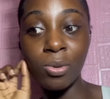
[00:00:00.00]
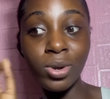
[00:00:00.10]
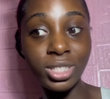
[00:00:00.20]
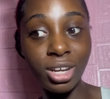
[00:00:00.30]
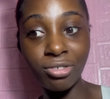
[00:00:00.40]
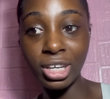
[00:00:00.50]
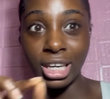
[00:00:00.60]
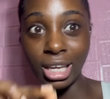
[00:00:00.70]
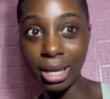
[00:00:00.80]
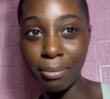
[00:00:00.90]
post every
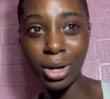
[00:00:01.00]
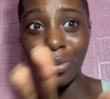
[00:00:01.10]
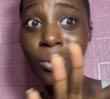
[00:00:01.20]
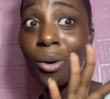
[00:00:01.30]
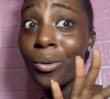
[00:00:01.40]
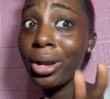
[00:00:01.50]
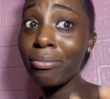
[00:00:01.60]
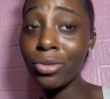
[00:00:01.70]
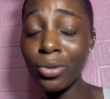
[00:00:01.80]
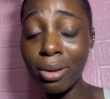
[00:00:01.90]
day. I'm gonna know all
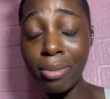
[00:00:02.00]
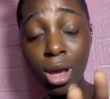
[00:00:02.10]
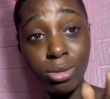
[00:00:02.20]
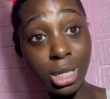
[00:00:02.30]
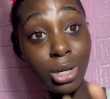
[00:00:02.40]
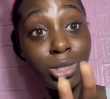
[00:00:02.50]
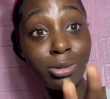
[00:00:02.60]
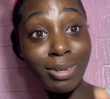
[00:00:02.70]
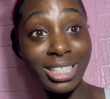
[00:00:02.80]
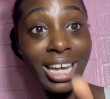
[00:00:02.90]
them do it. Big up to the
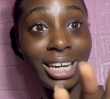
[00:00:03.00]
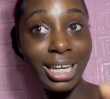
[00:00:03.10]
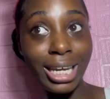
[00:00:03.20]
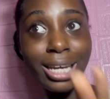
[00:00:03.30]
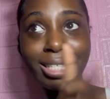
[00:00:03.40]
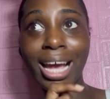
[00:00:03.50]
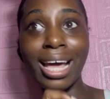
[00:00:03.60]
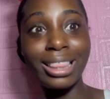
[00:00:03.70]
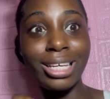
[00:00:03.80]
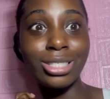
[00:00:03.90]
YouTubers that did it because I
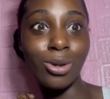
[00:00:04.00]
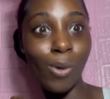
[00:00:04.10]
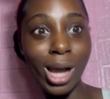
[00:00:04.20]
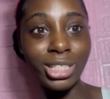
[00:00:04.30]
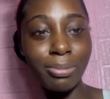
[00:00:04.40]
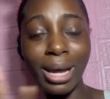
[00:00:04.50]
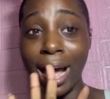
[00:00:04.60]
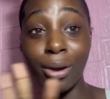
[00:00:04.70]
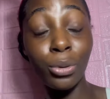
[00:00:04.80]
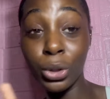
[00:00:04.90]
had things to watch, but
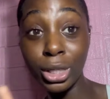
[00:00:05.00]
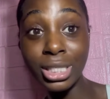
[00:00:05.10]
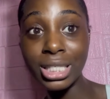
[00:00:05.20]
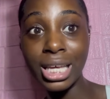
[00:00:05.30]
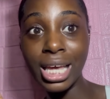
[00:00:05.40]
I couldn't.